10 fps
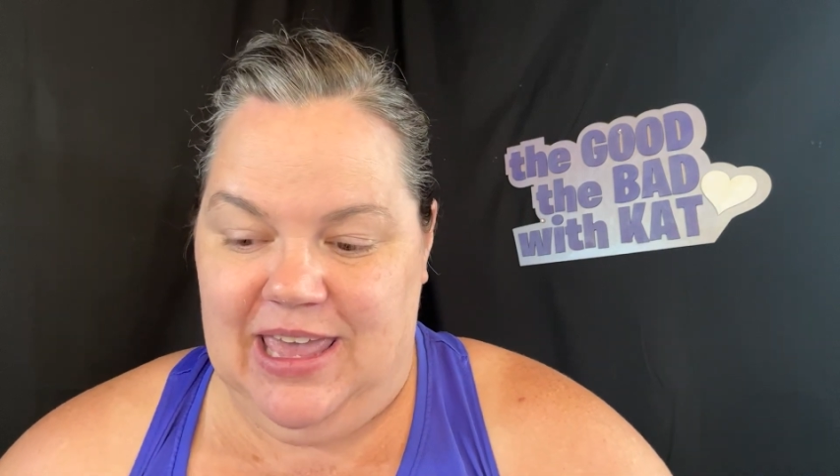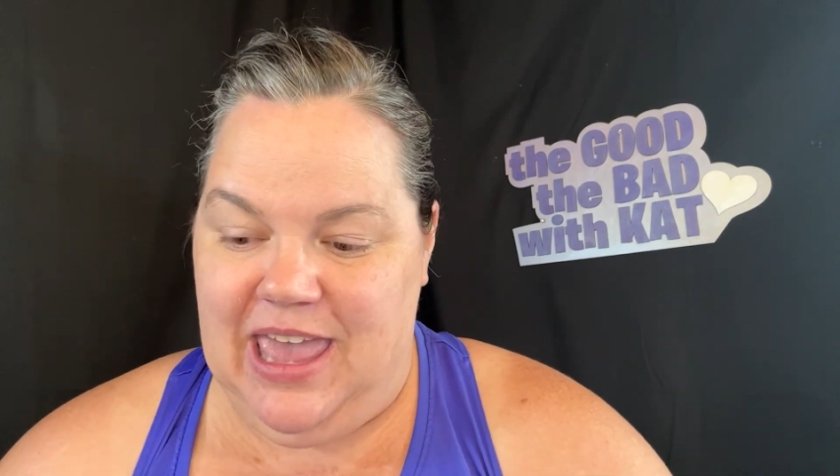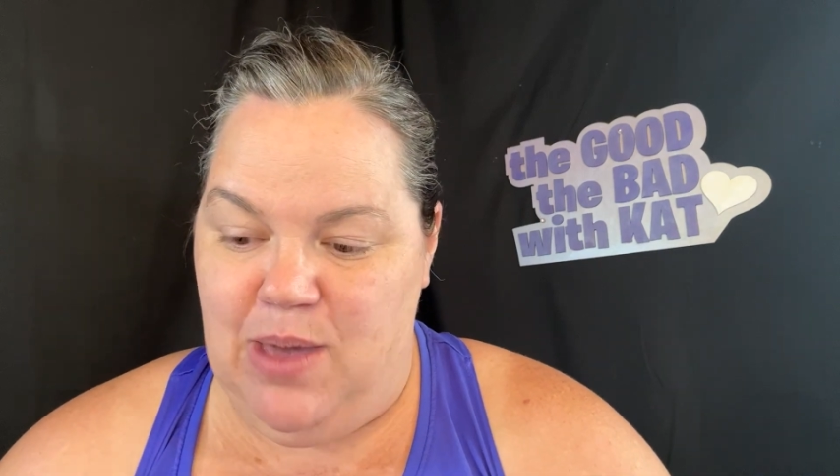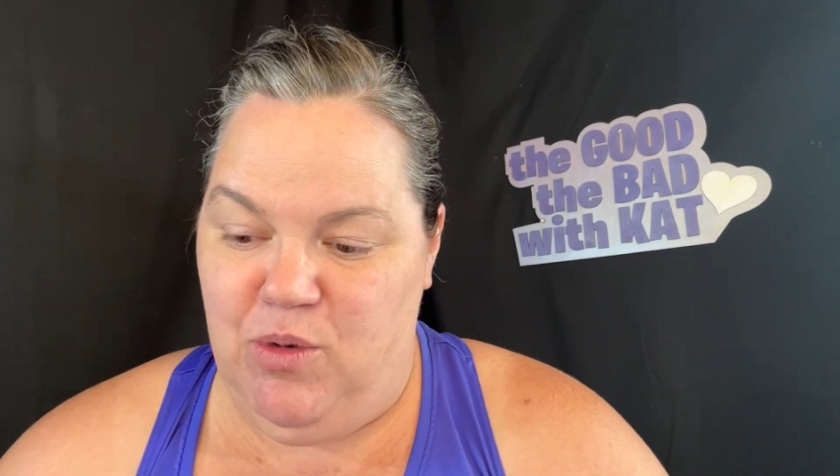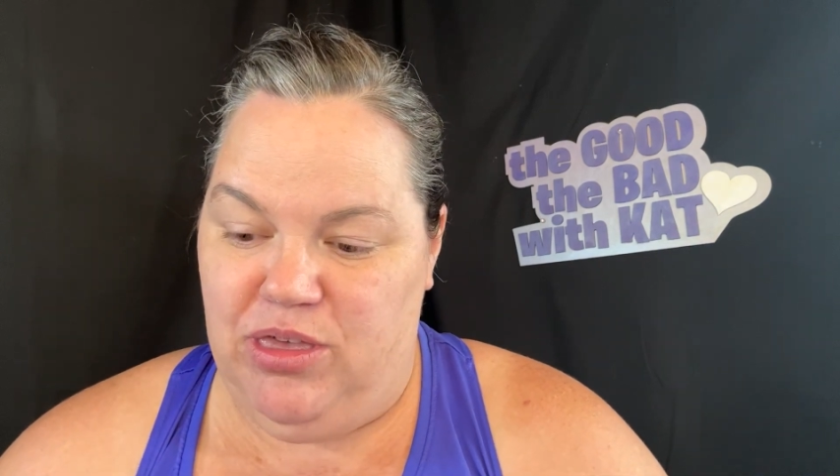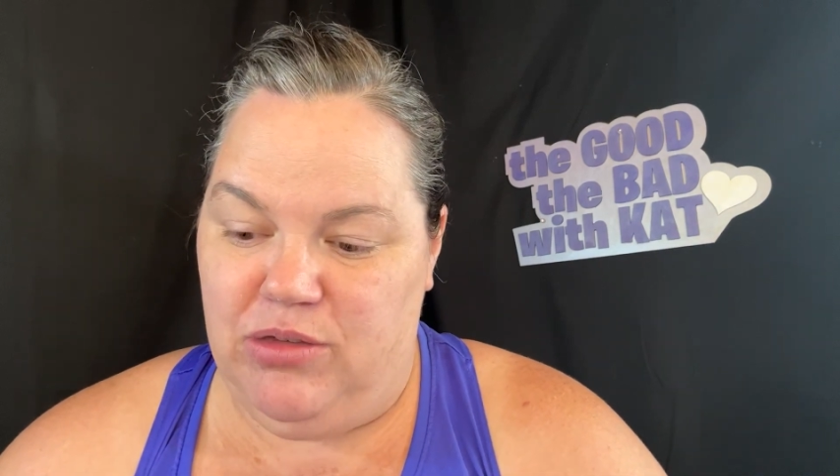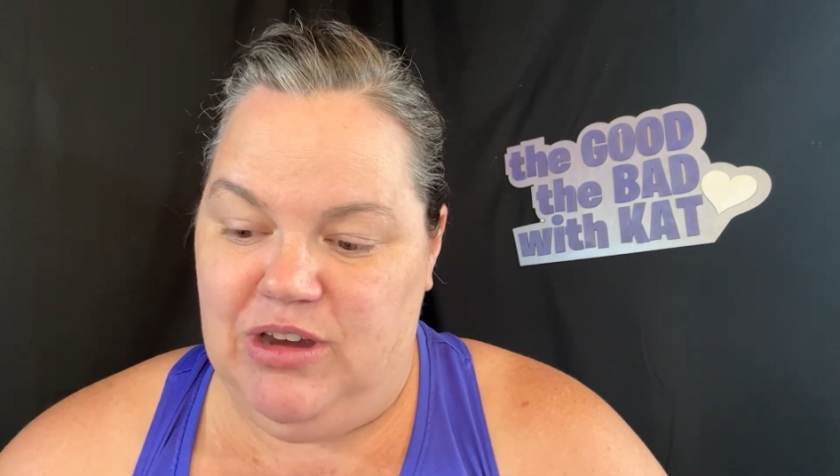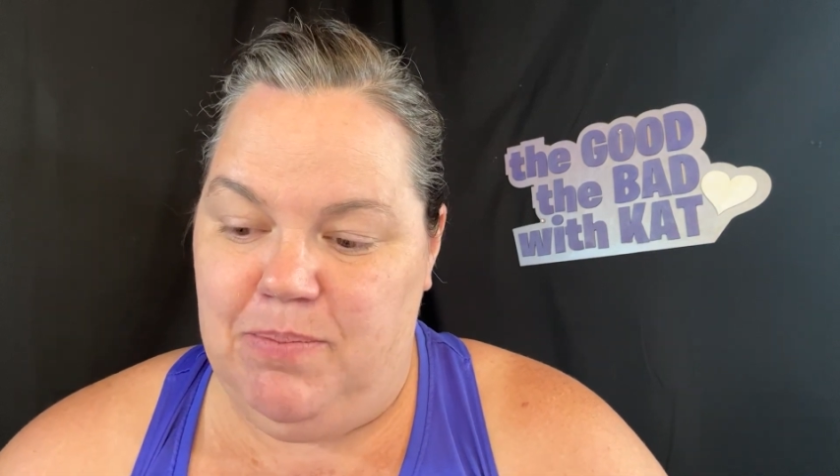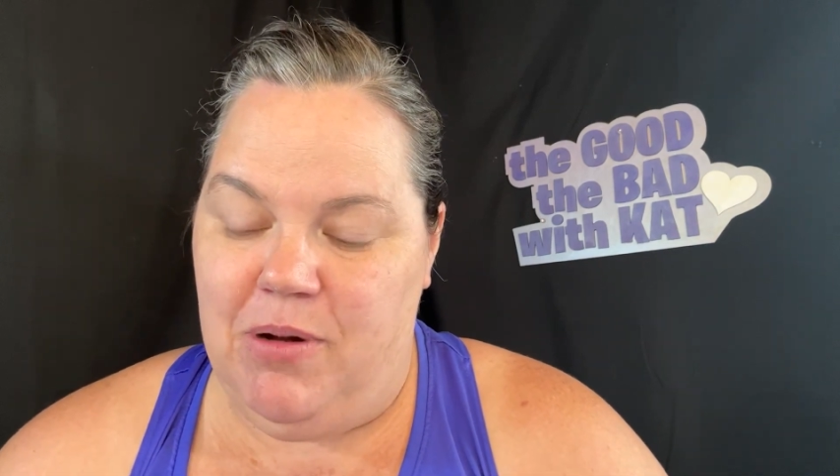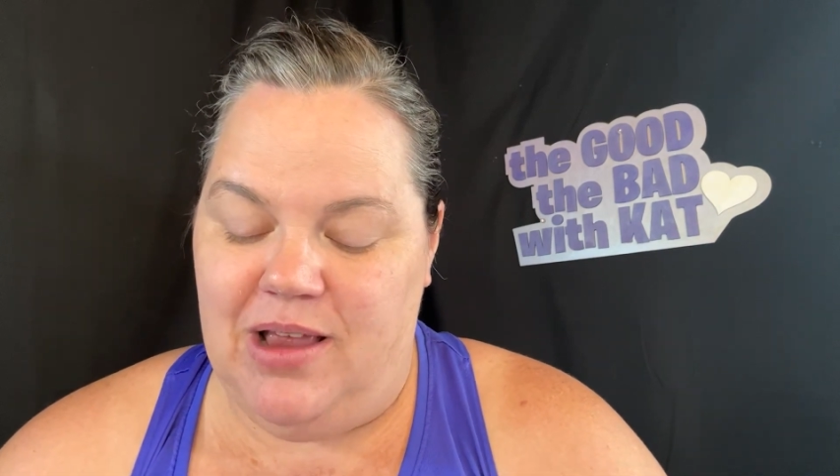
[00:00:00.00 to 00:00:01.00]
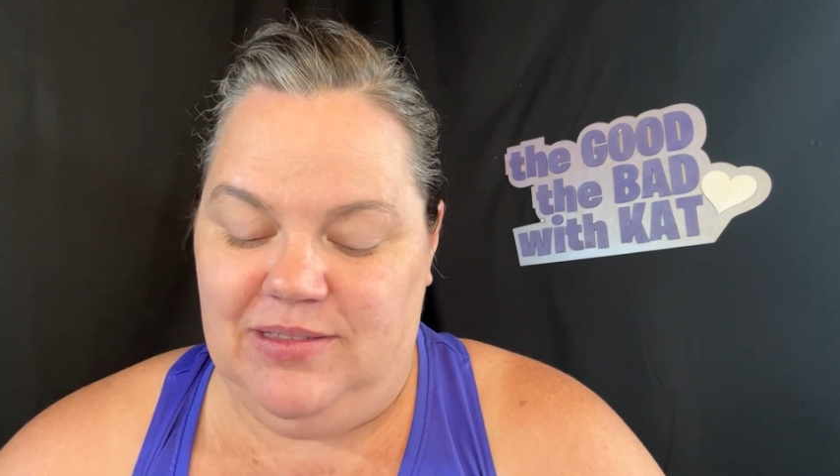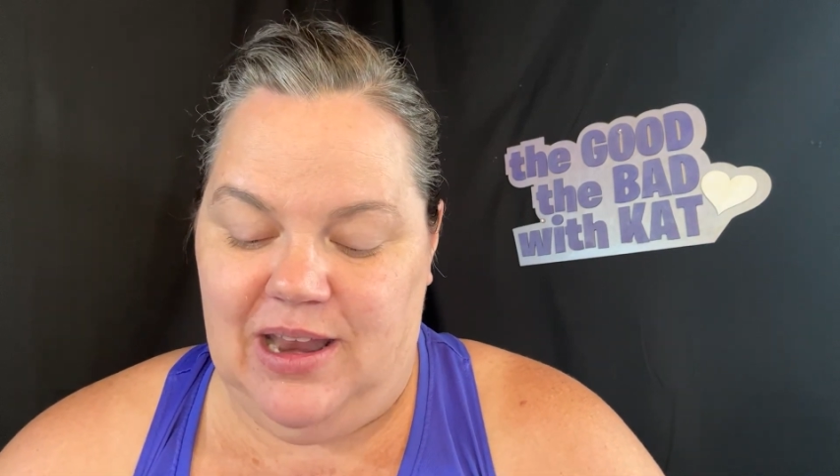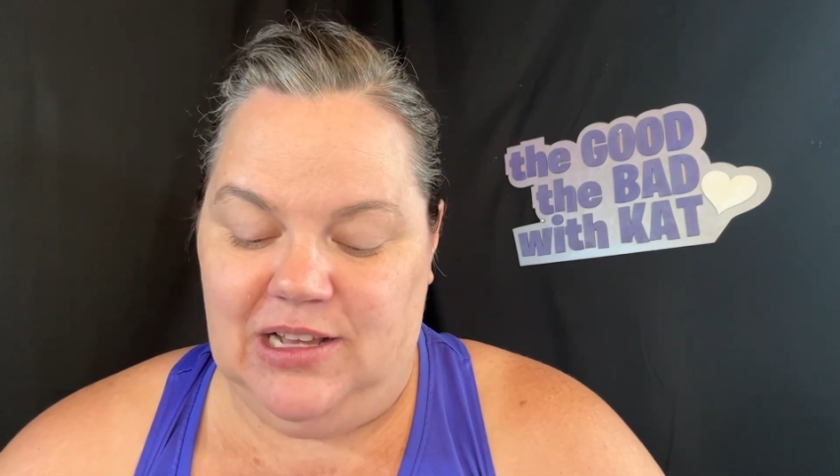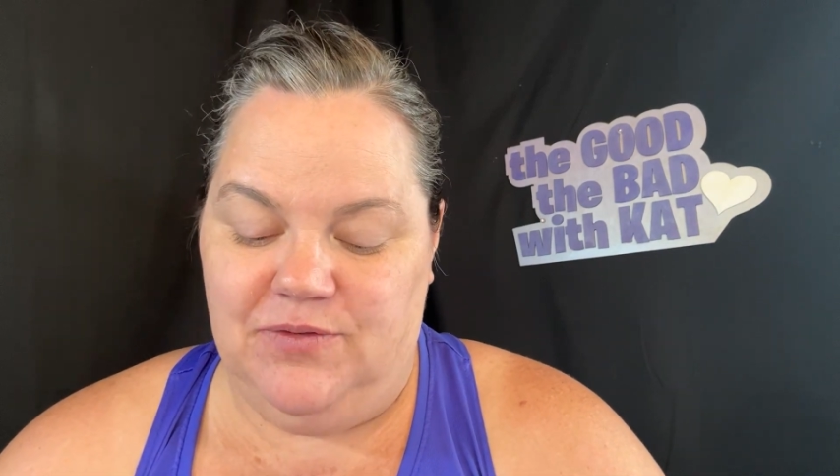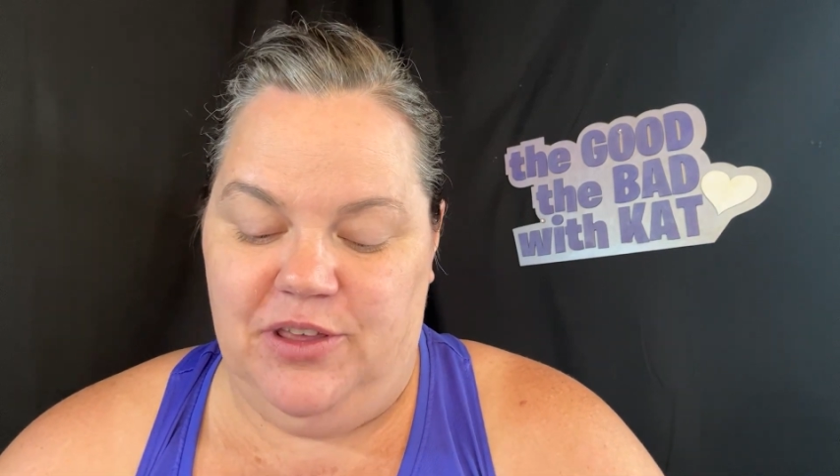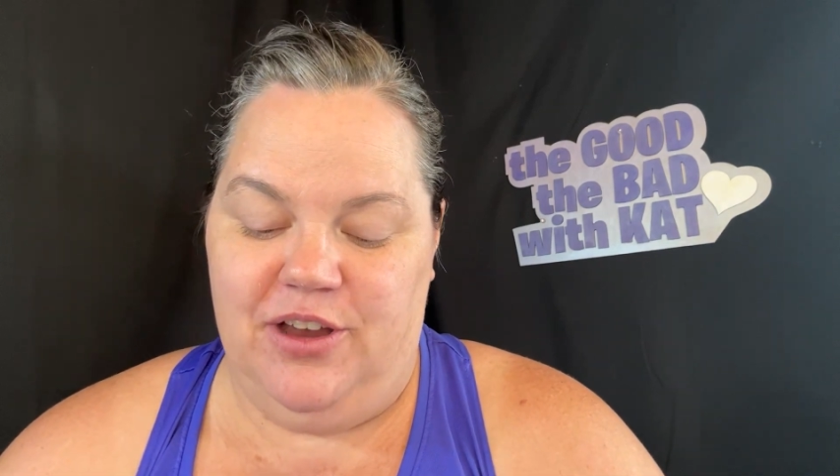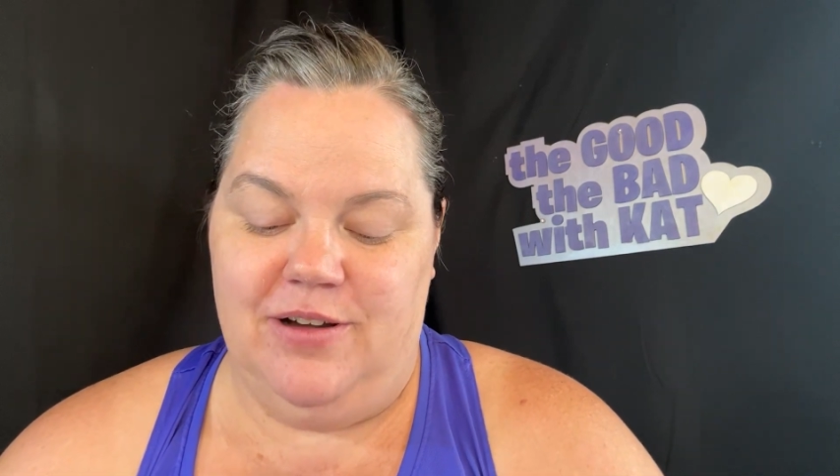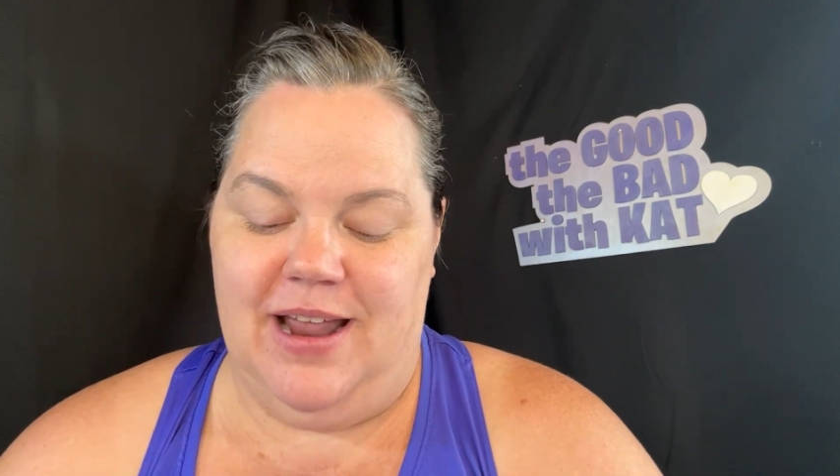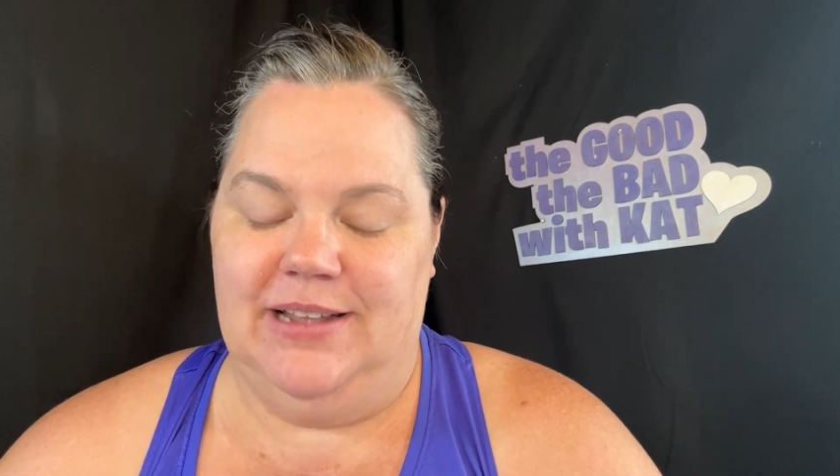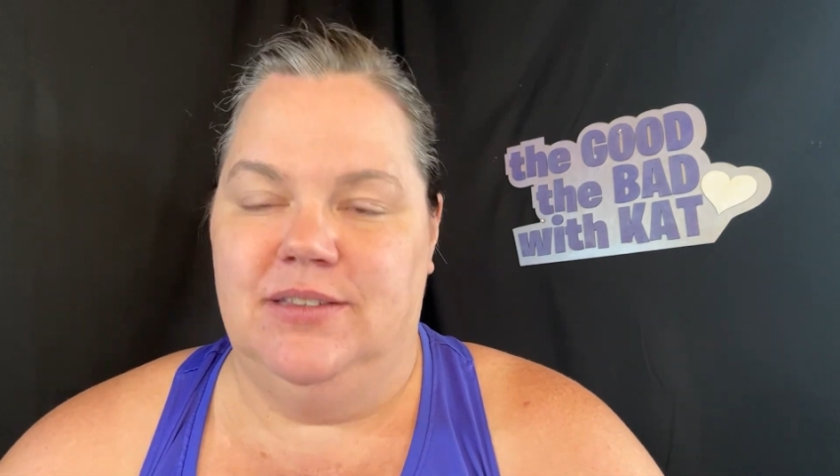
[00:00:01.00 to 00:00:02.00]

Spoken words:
came with 3 prosthetics for their Night